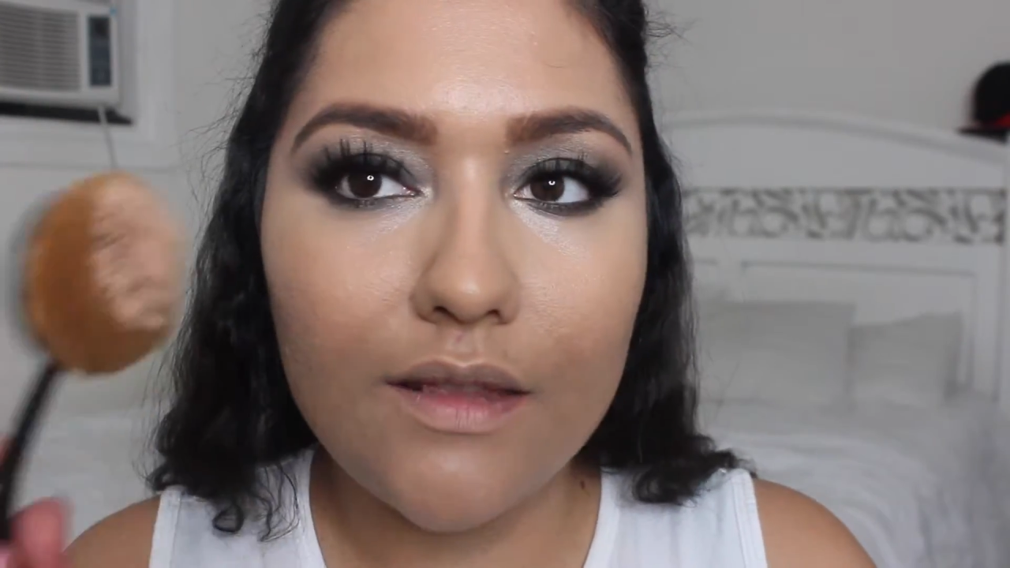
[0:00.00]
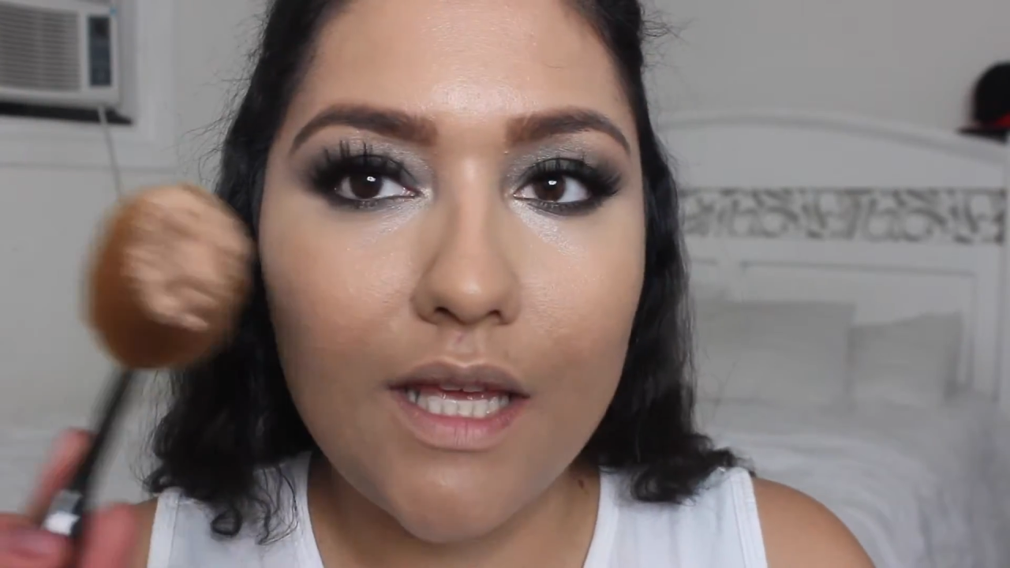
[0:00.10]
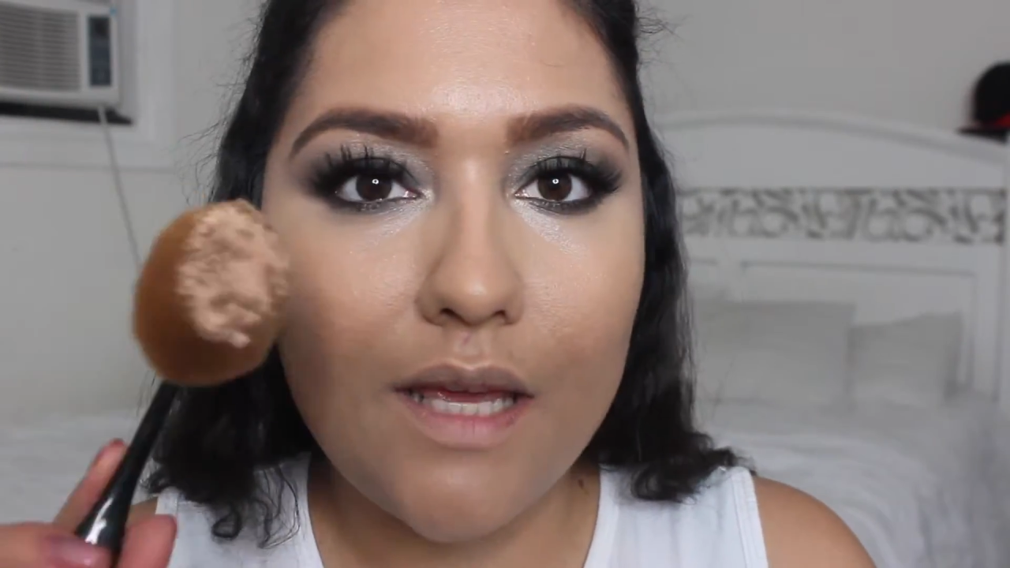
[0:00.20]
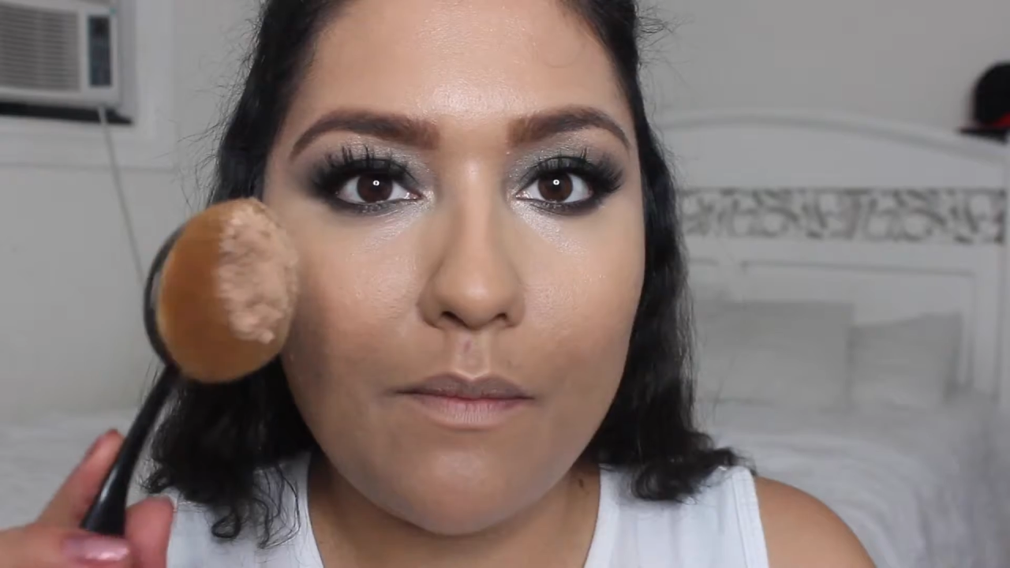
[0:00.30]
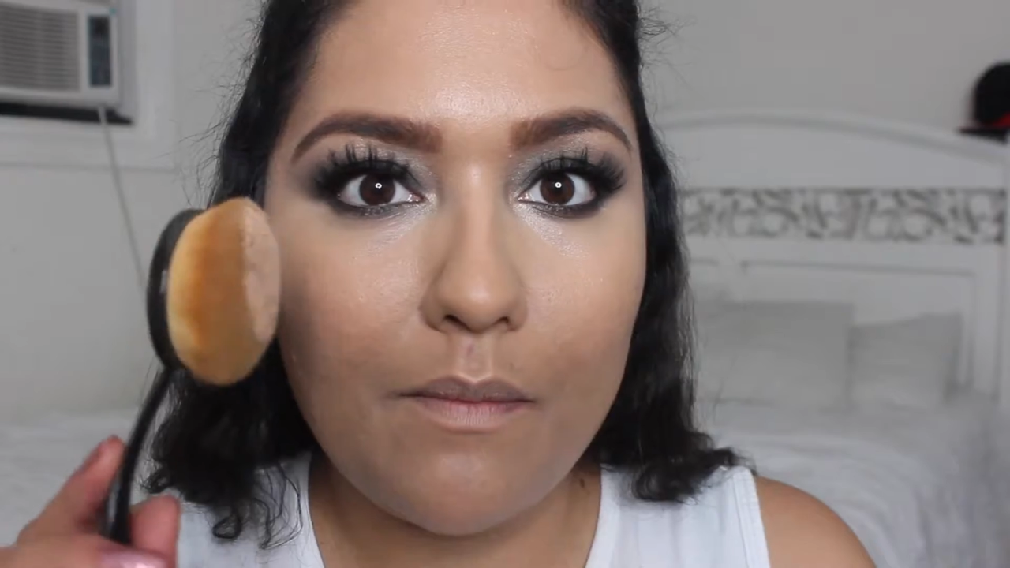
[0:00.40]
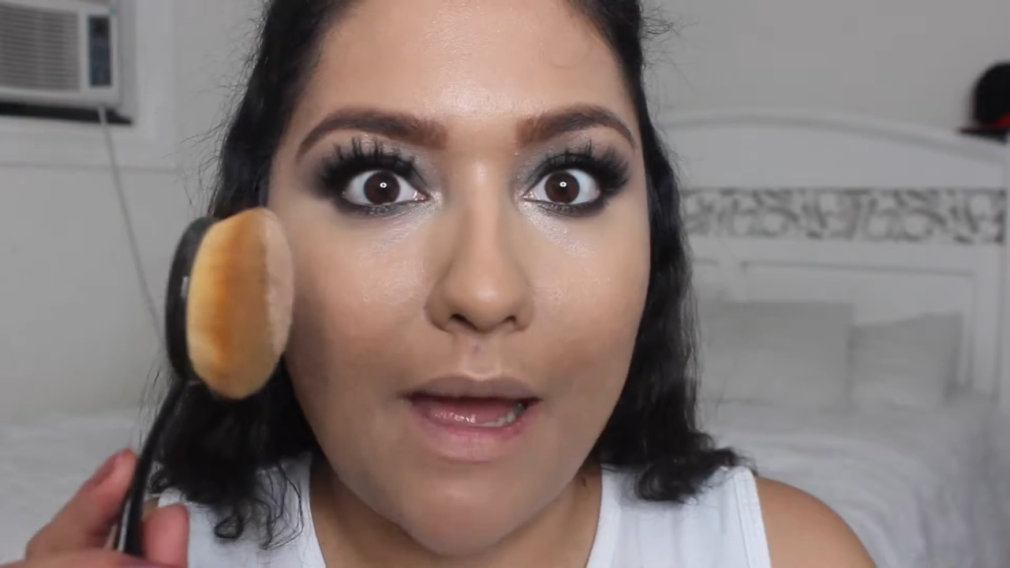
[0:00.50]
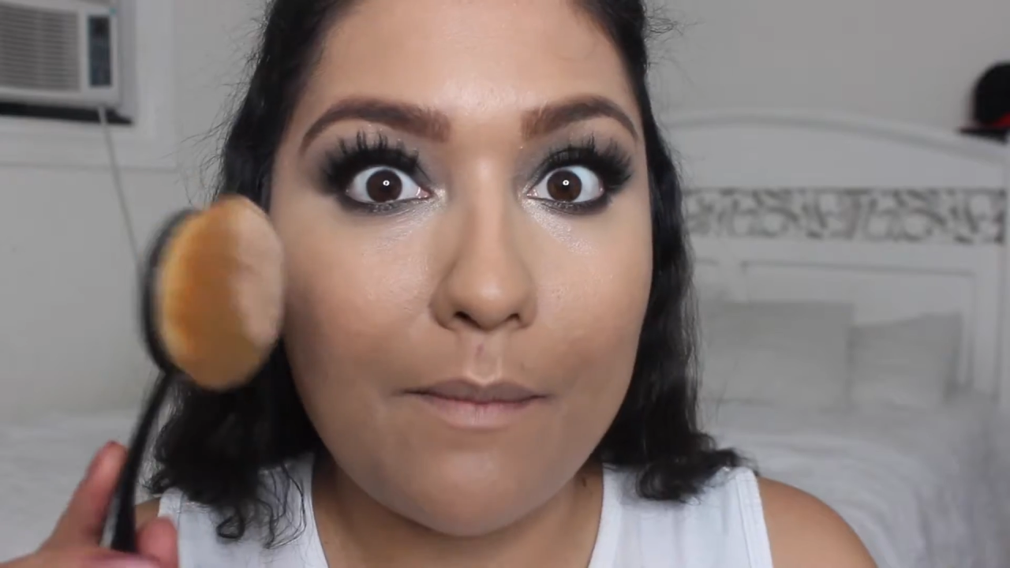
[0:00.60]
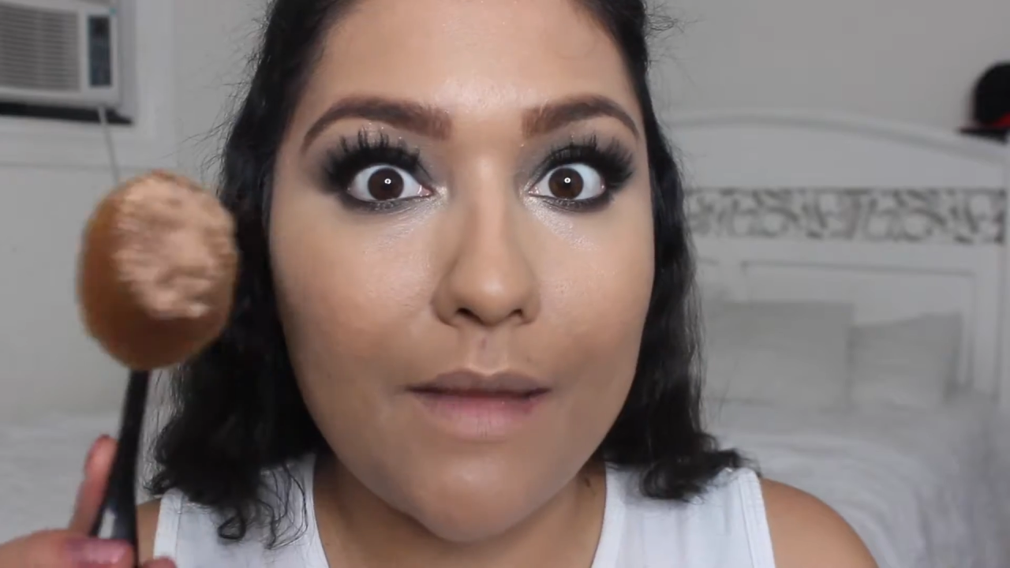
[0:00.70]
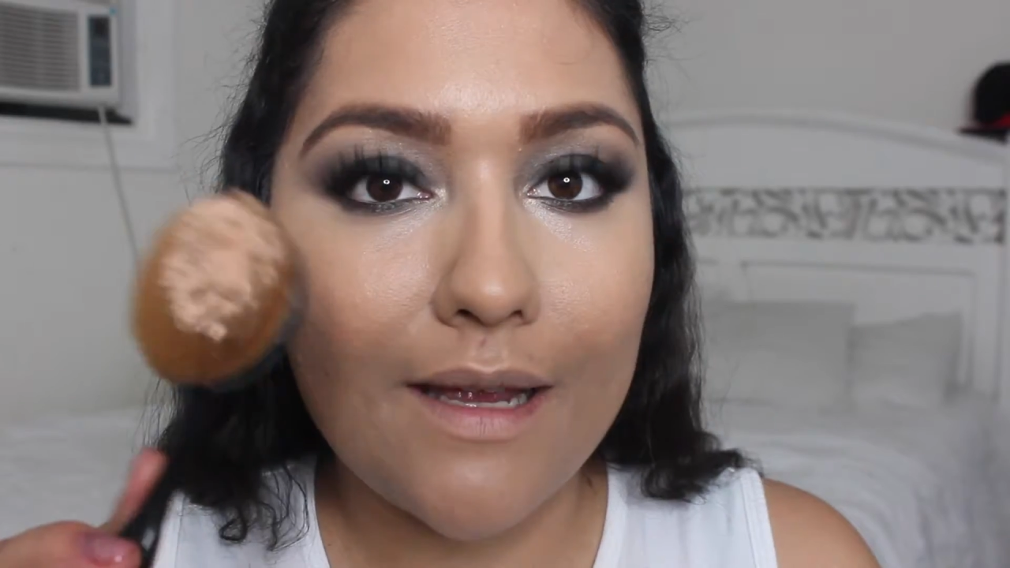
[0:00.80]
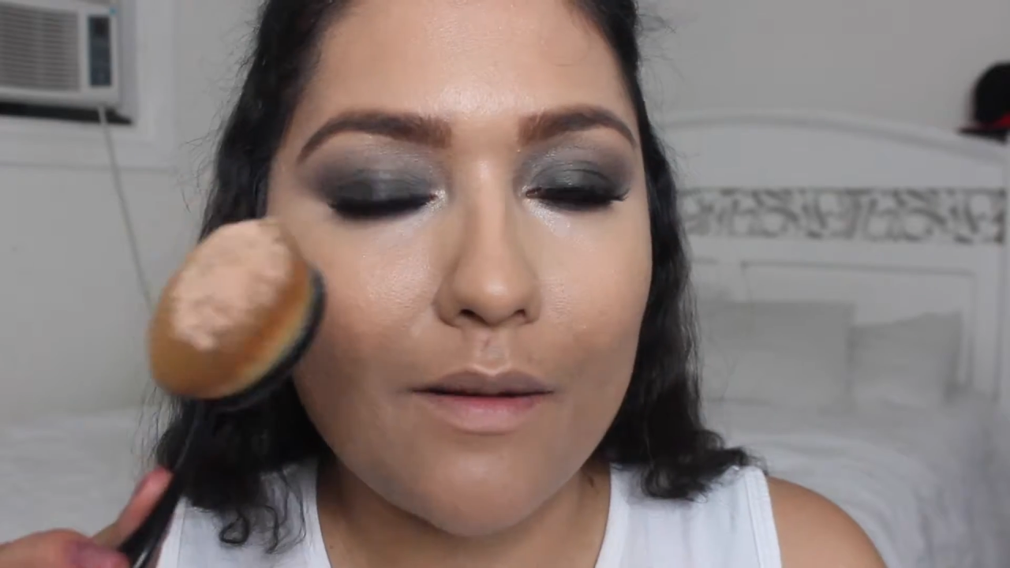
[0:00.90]
the my
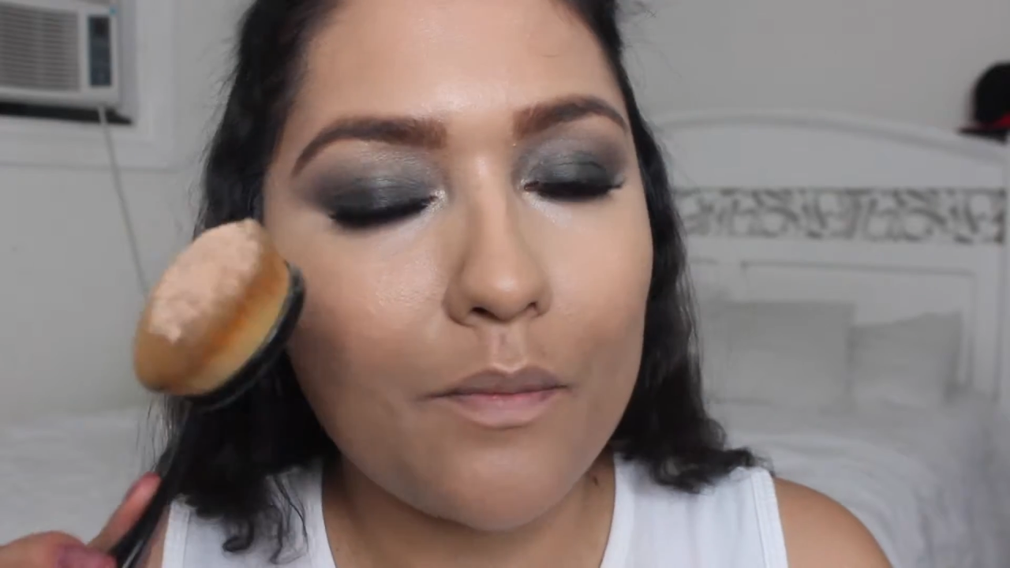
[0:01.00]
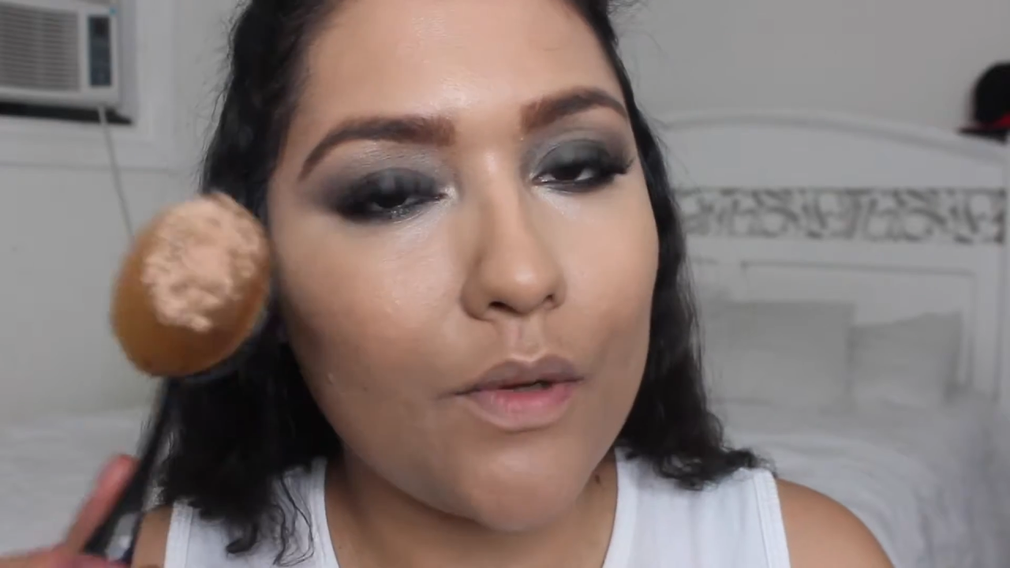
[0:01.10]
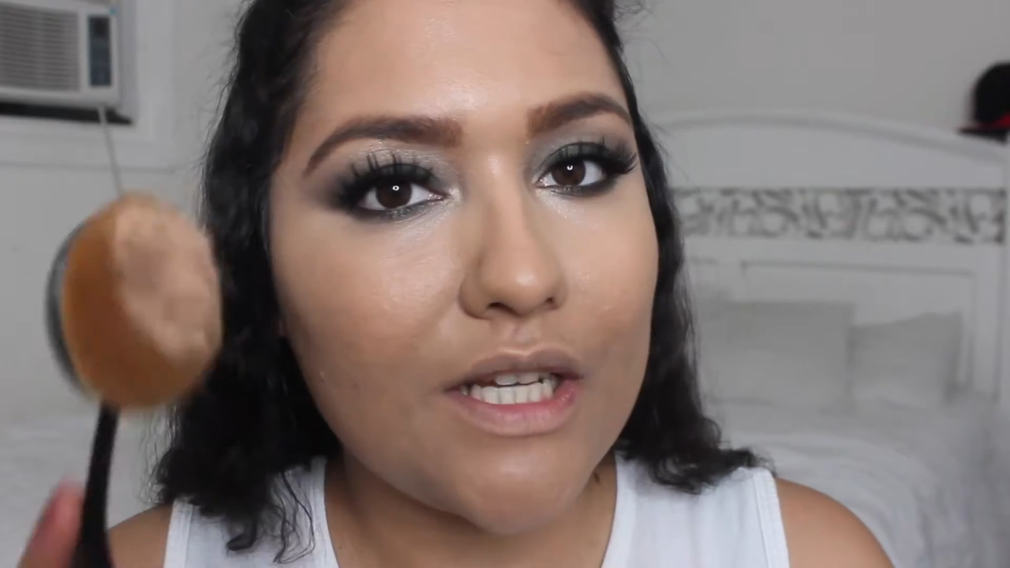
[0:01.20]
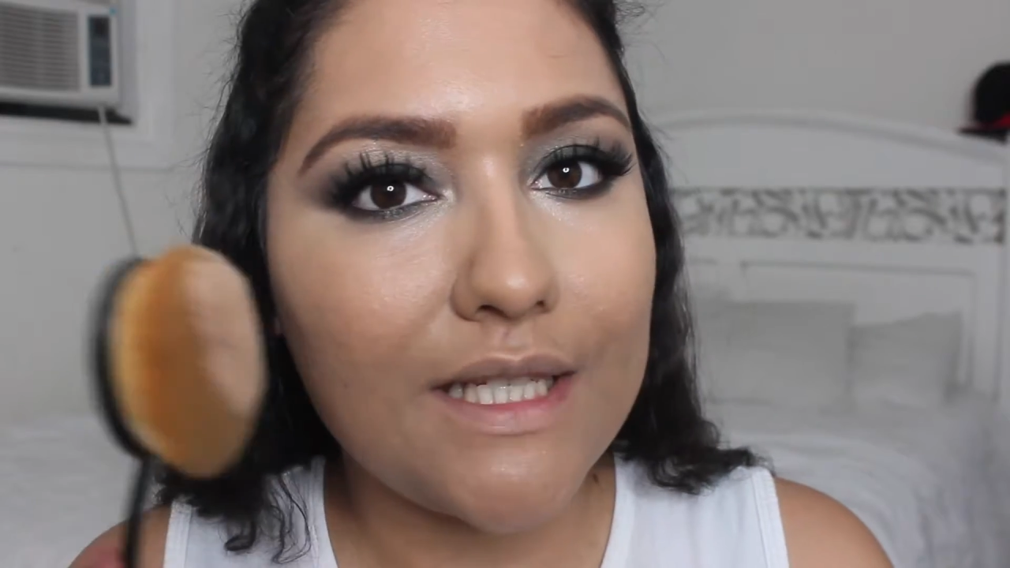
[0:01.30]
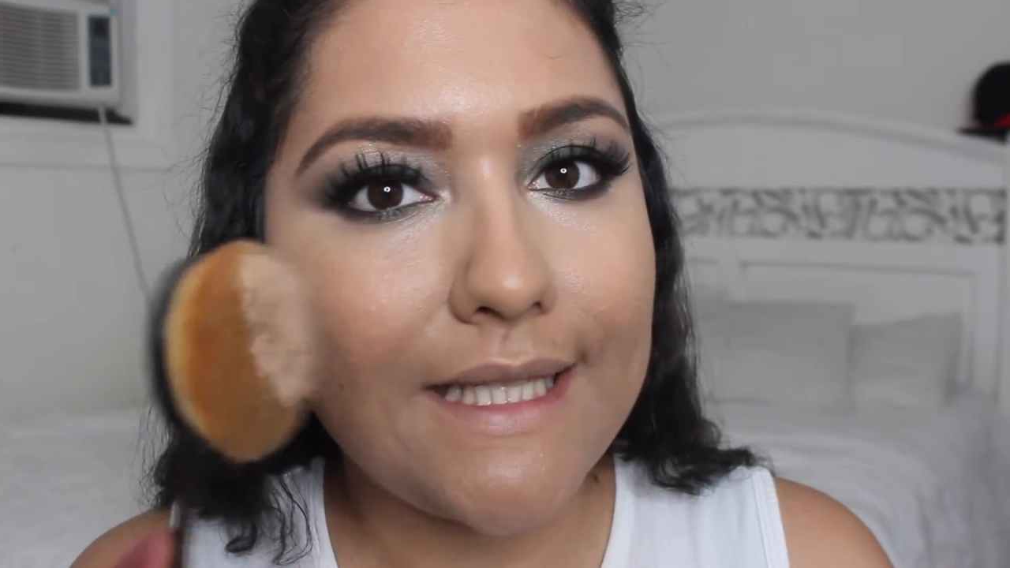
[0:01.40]
makeup brush